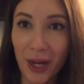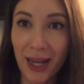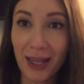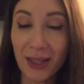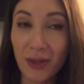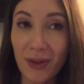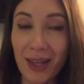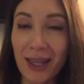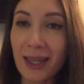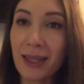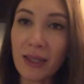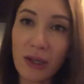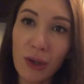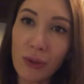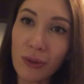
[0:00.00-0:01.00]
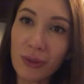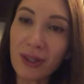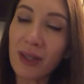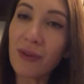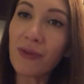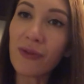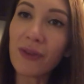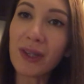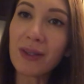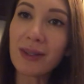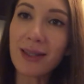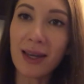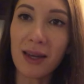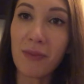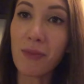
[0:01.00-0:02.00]
Okay, so that he knows, he
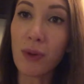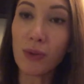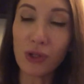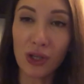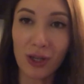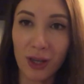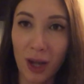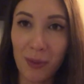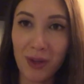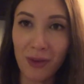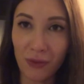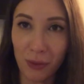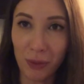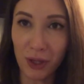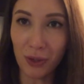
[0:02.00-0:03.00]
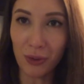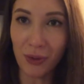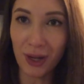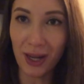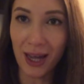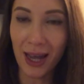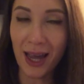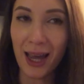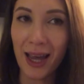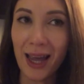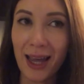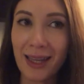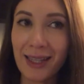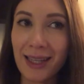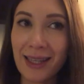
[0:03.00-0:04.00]
feels that emotion coming from you
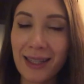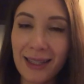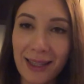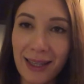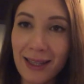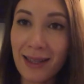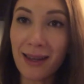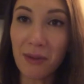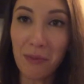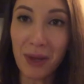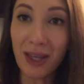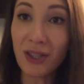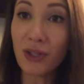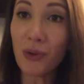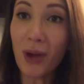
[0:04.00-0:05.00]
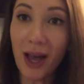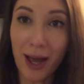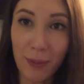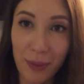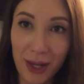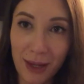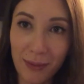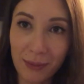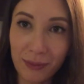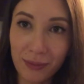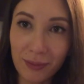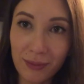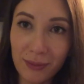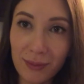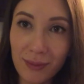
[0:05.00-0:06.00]
and he sees that it makes you happy.
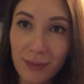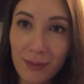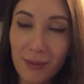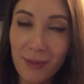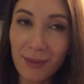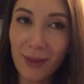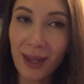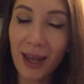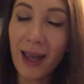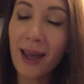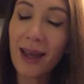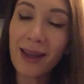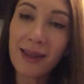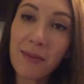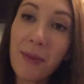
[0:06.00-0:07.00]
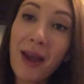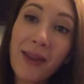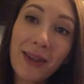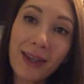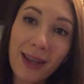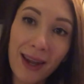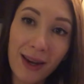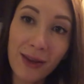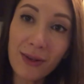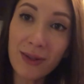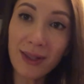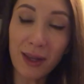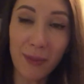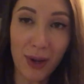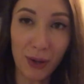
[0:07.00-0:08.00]
And the man that
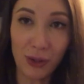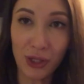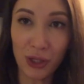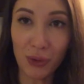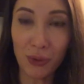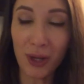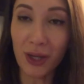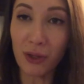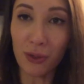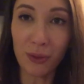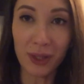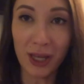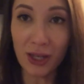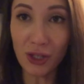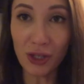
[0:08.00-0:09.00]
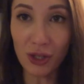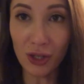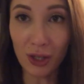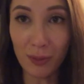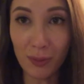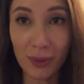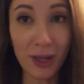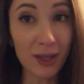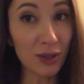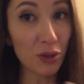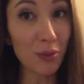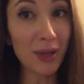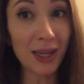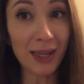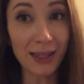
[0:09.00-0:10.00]
cares about you and your relationship,
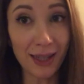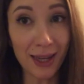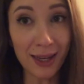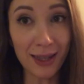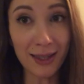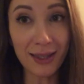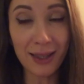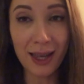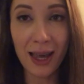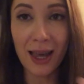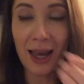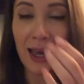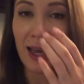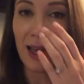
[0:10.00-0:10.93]
assuming he does,